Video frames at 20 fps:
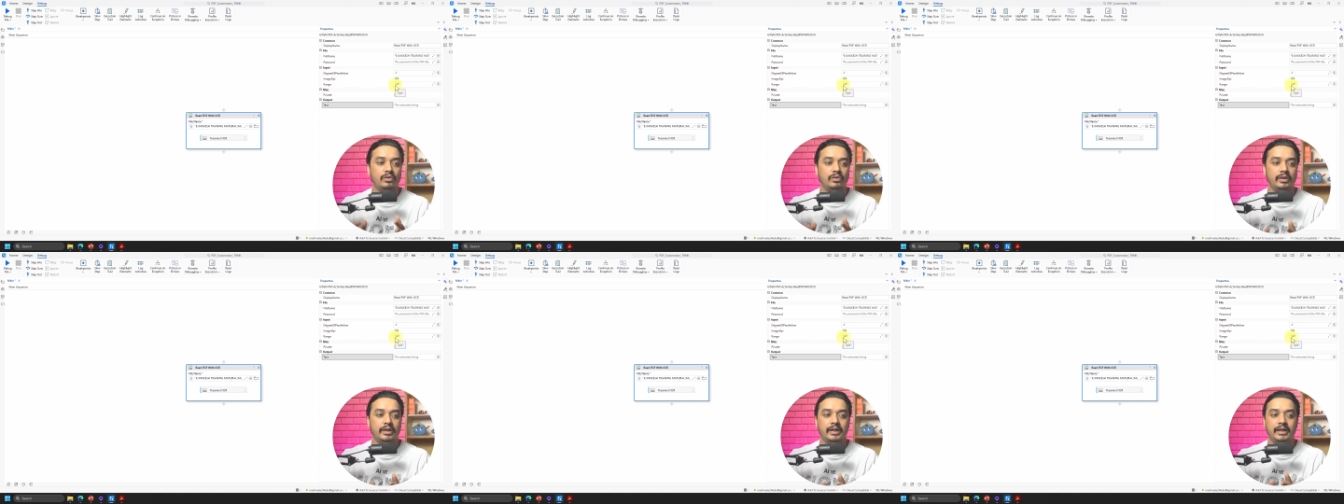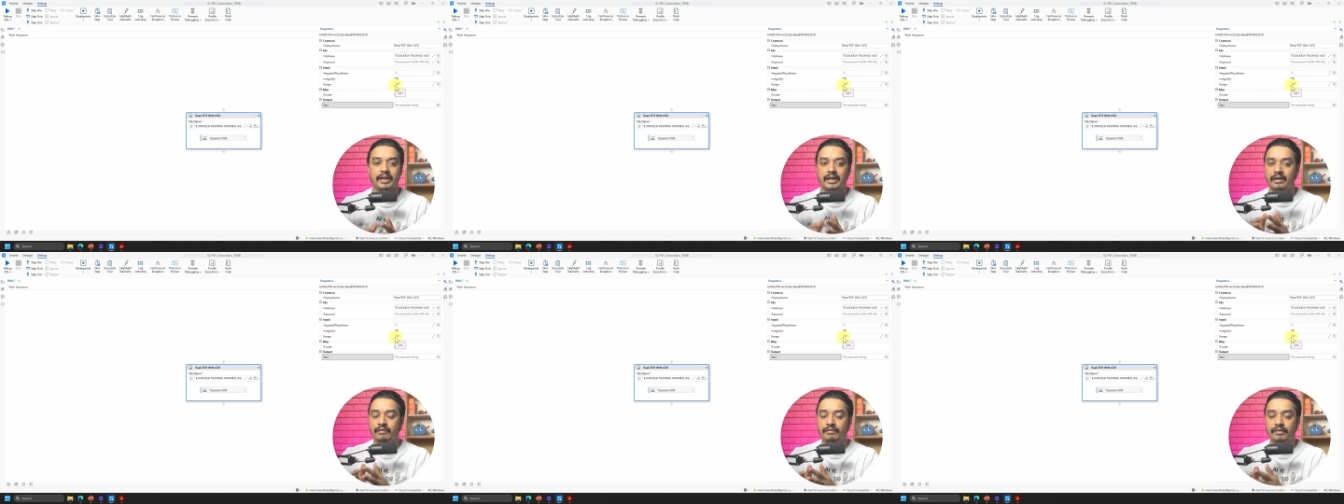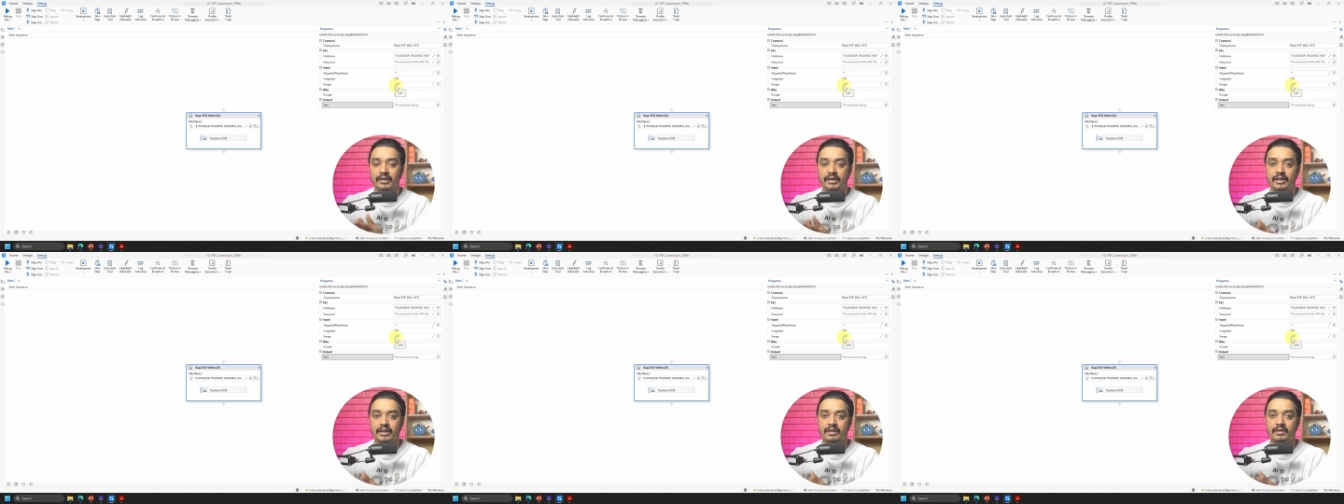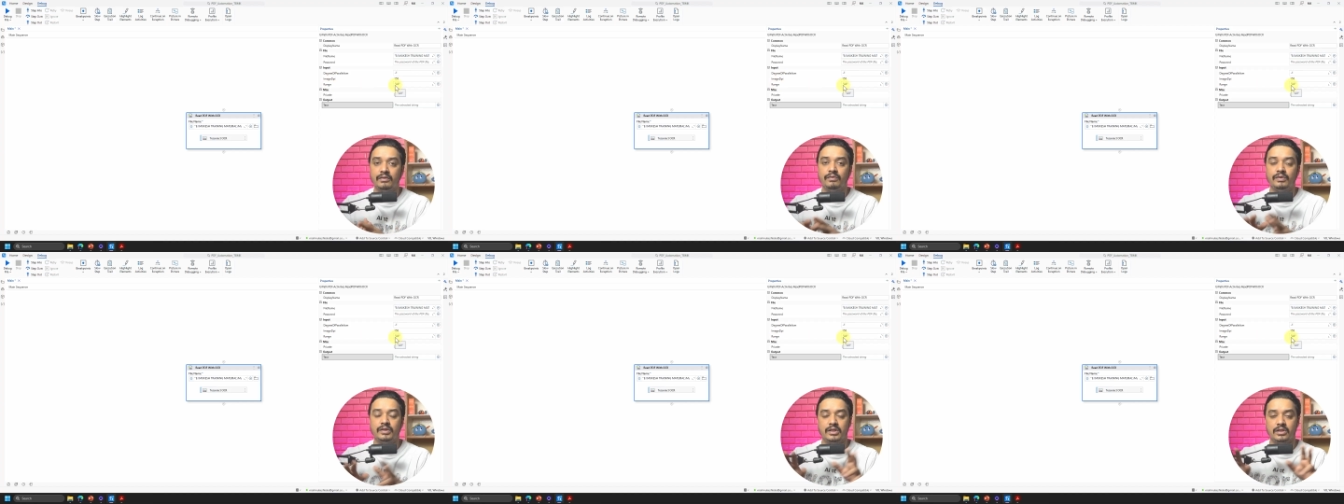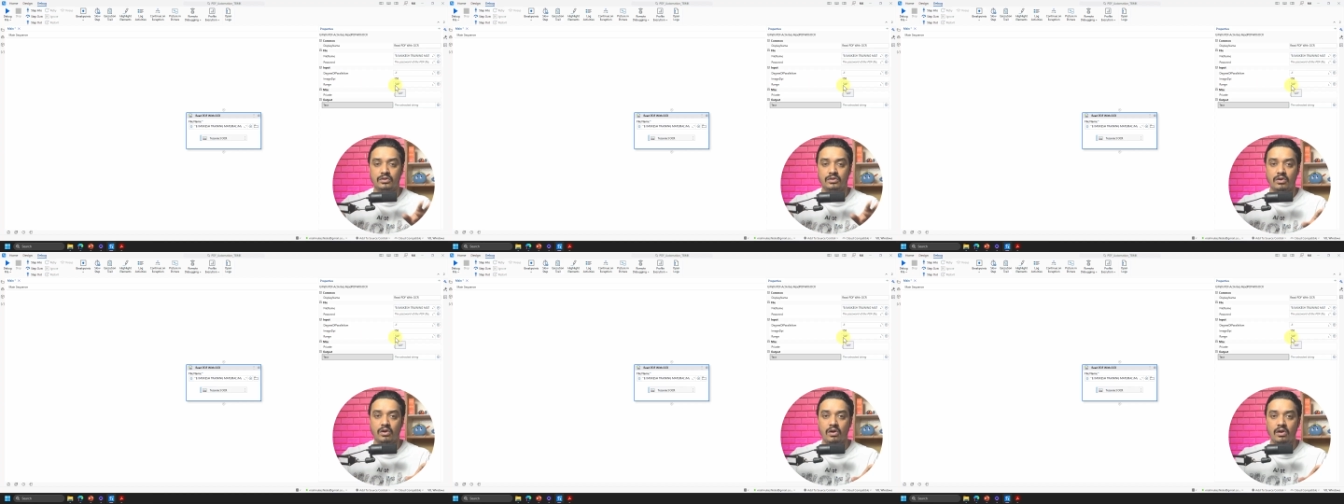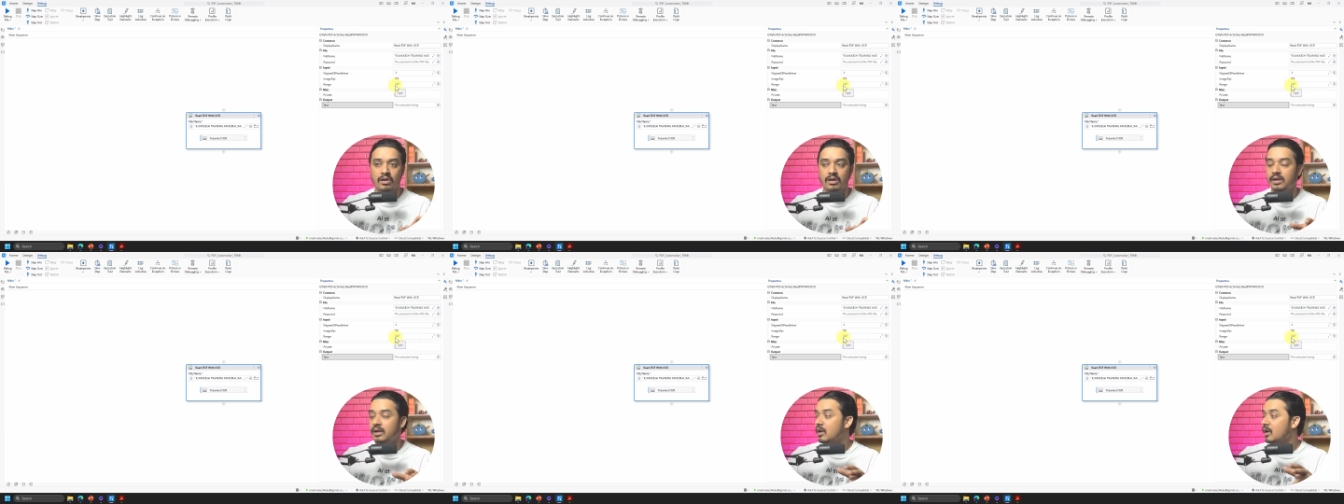to read everything, which is all,